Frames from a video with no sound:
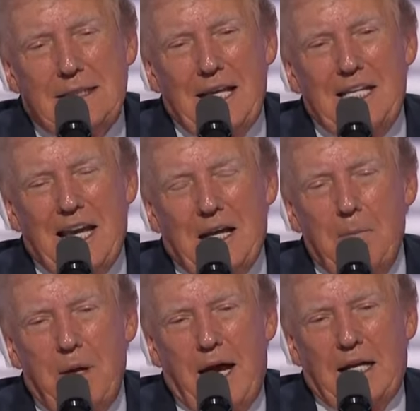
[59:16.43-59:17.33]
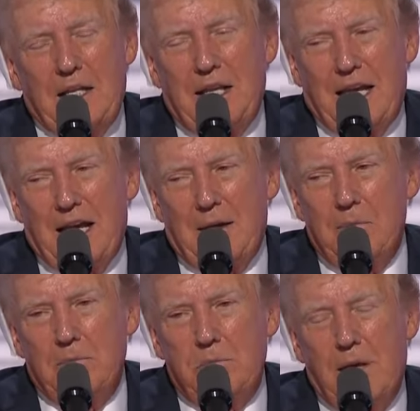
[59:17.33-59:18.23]
They take them back and they get
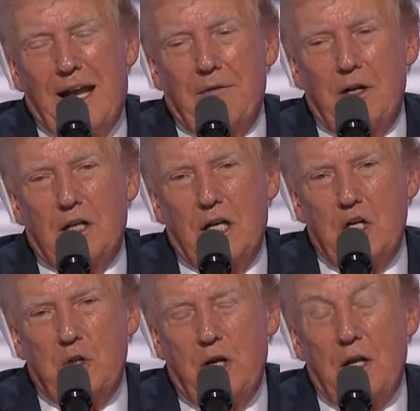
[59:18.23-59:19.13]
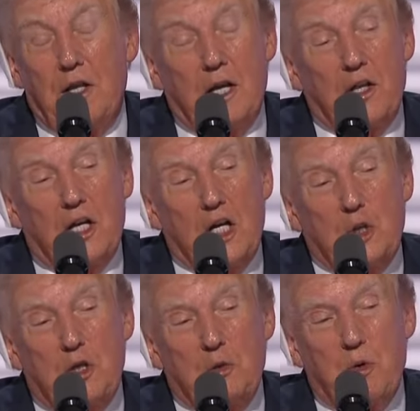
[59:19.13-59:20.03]
them out of our country. And the other
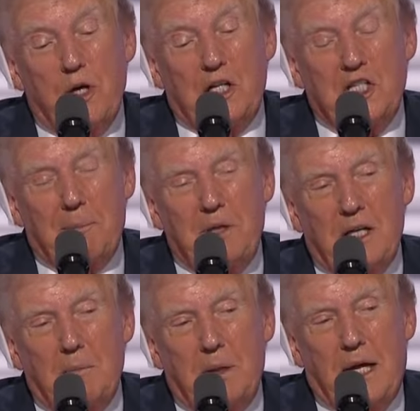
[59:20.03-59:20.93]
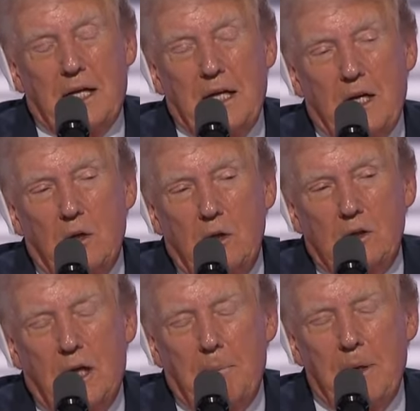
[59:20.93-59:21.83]
countries weren't accepting them back. And I
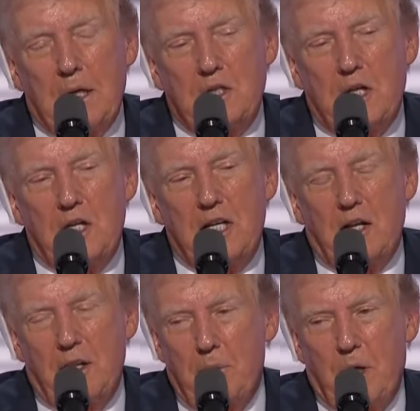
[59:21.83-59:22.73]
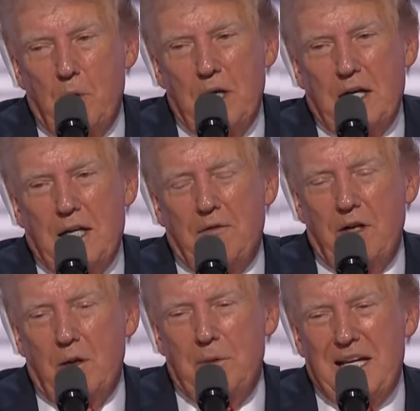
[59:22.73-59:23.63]
called up and I said, Tell them that we're not
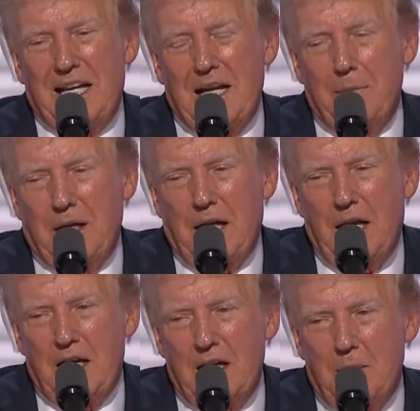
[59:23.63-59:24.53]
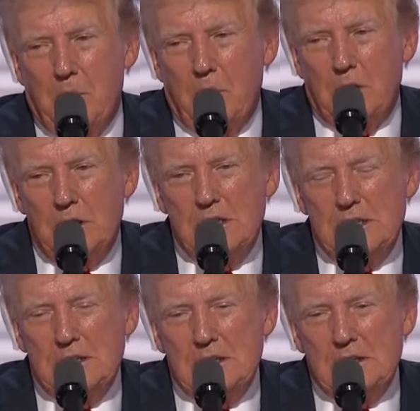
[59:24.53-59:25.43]
giving them economic aid anymore.
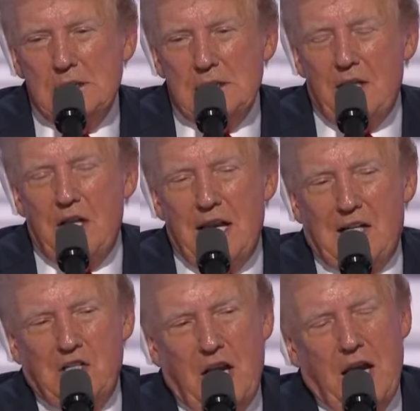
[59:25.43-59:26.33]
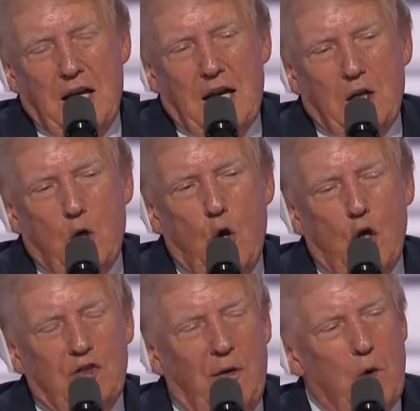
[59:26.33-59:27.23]
And the next day, I got
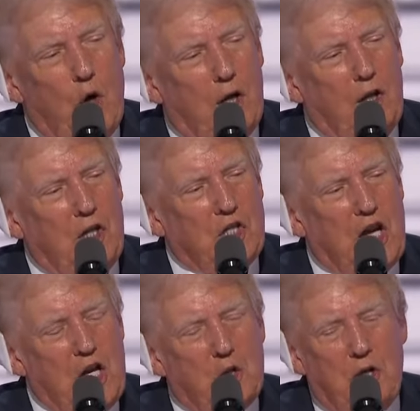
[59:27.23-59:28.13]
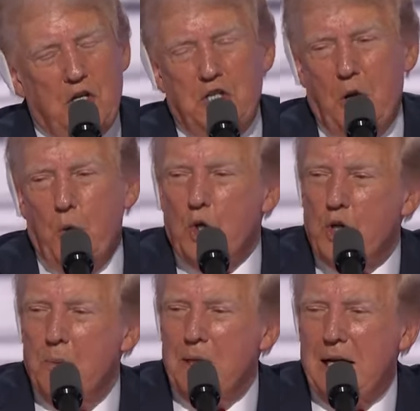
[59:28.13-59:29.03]
calls from all of these countries that were
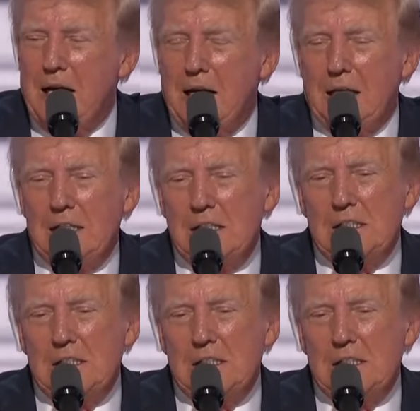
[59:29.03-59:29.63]
terminated.